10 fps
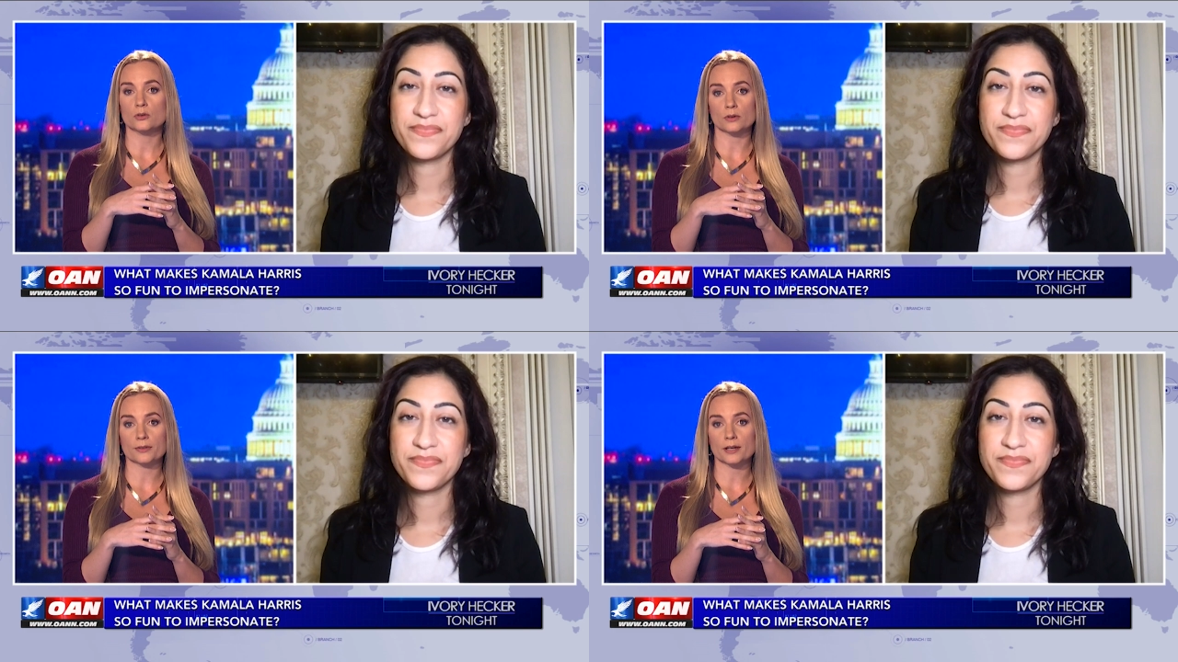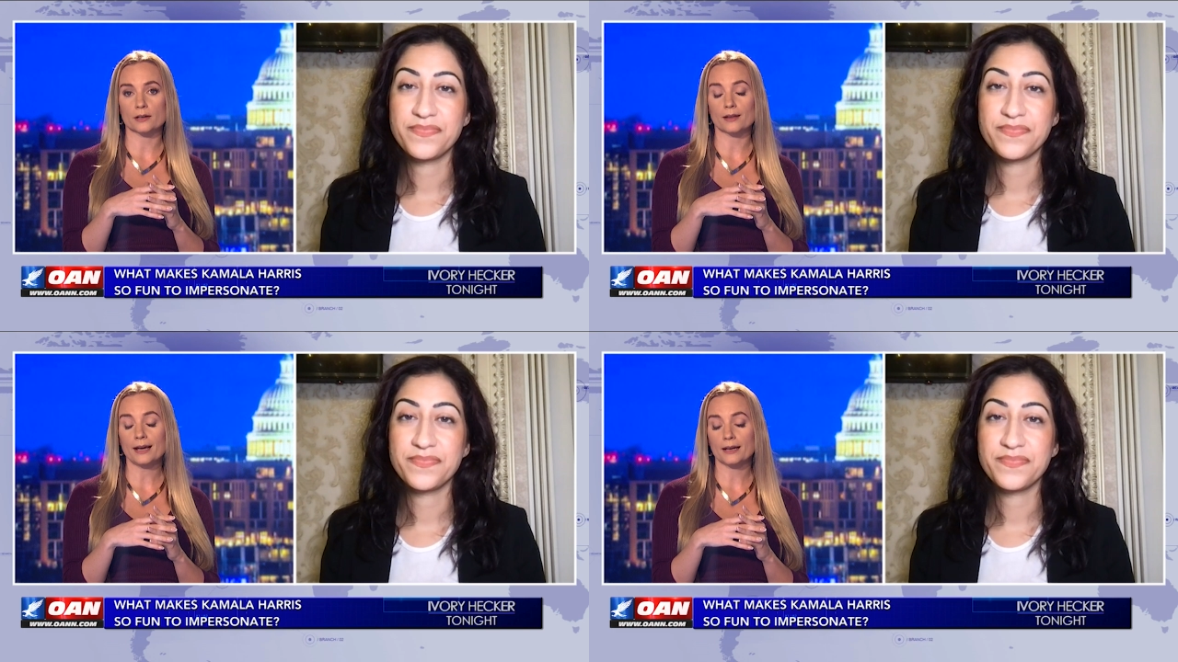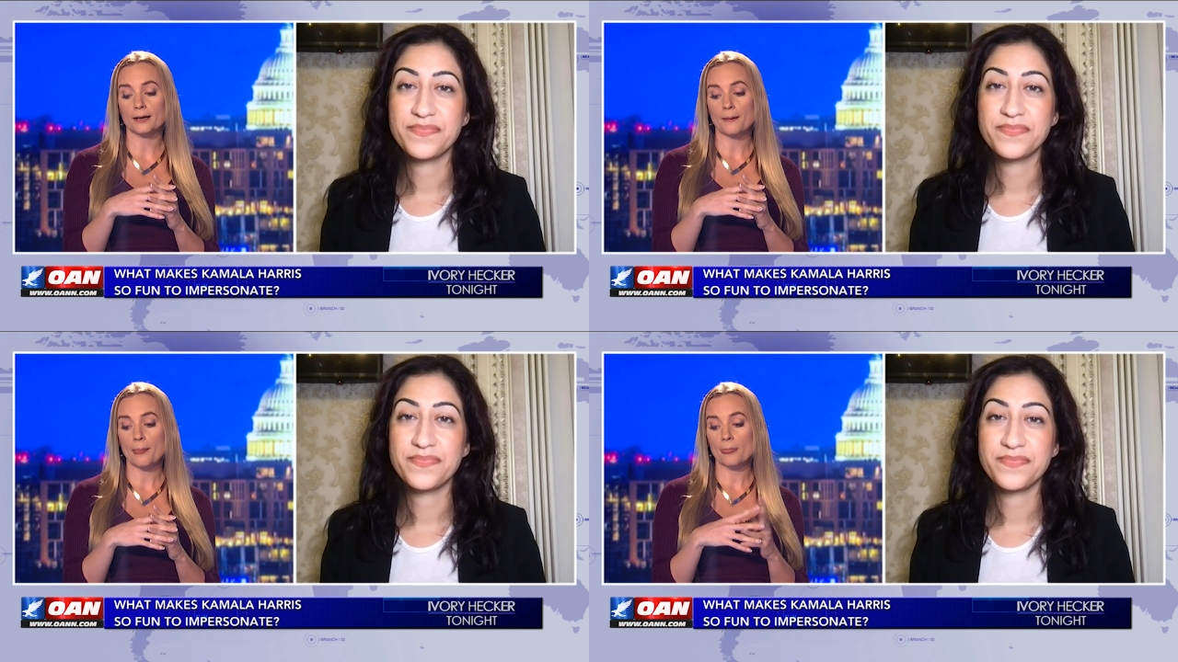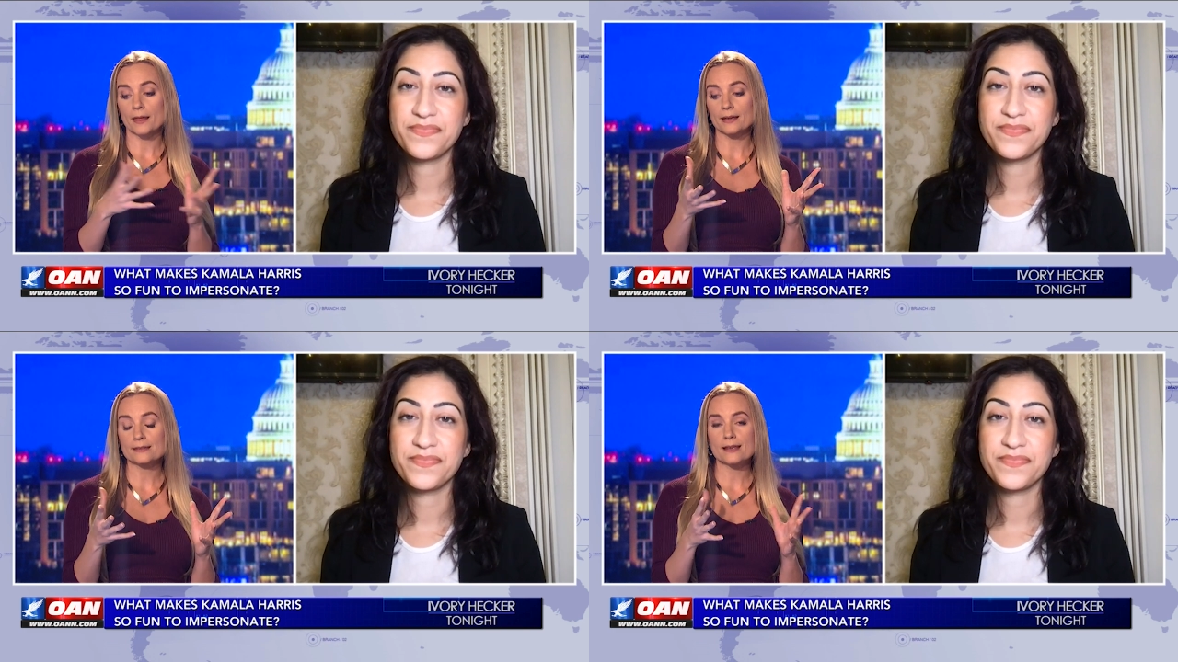Speaker 1: North Carolina?
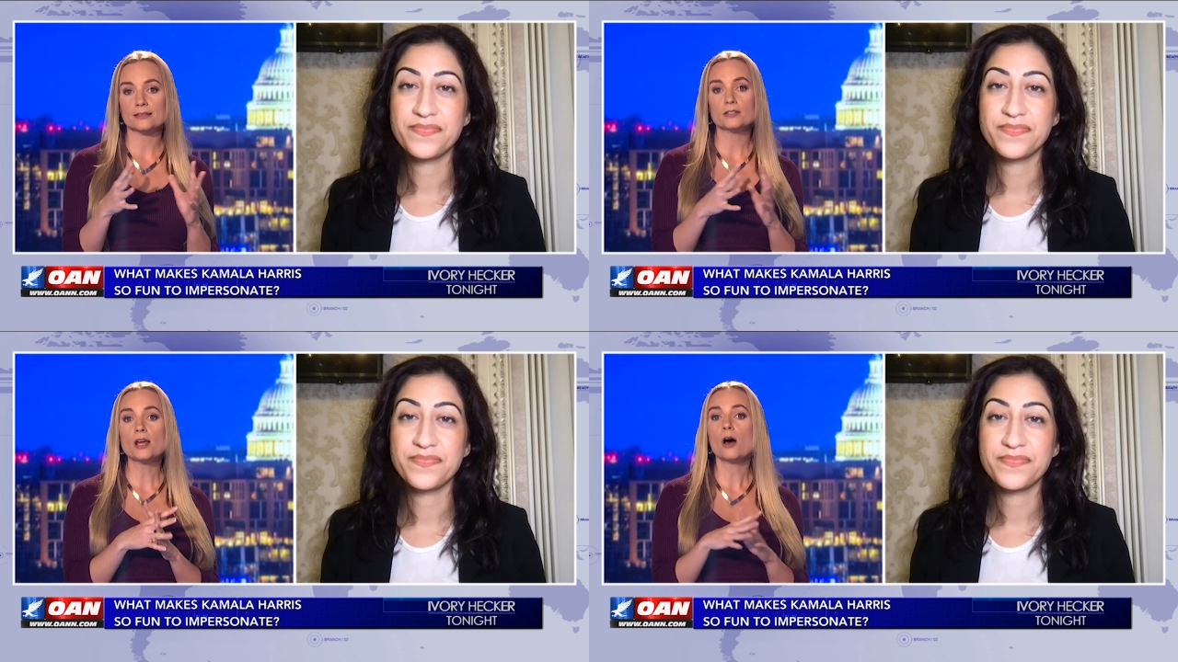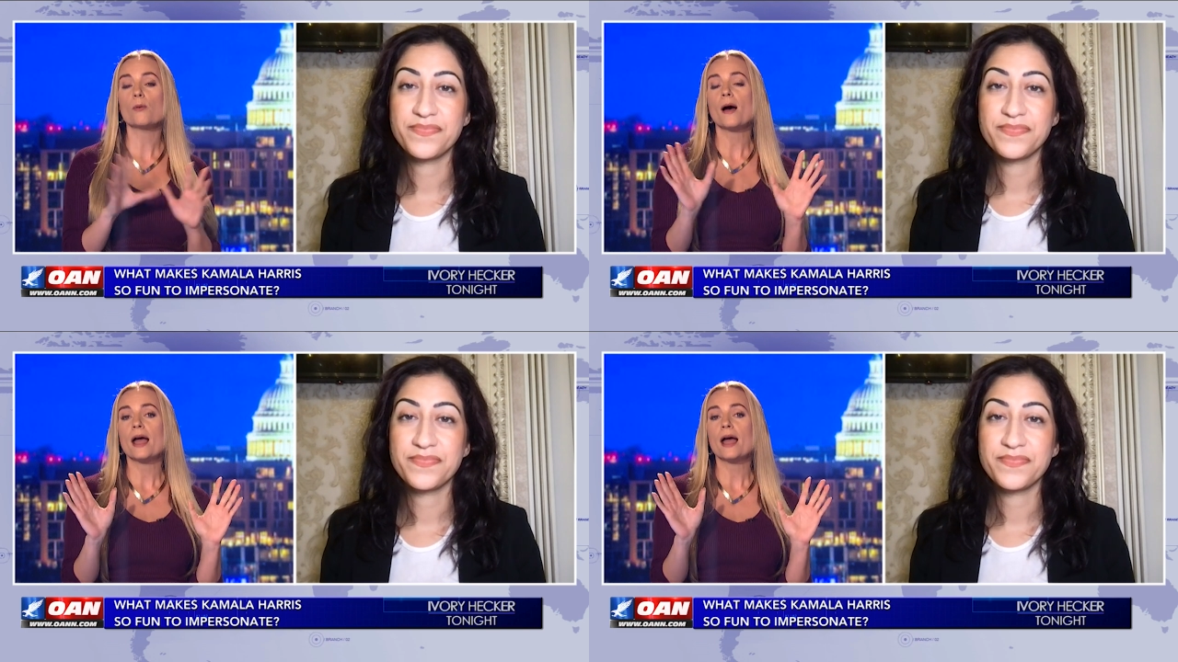He says, no,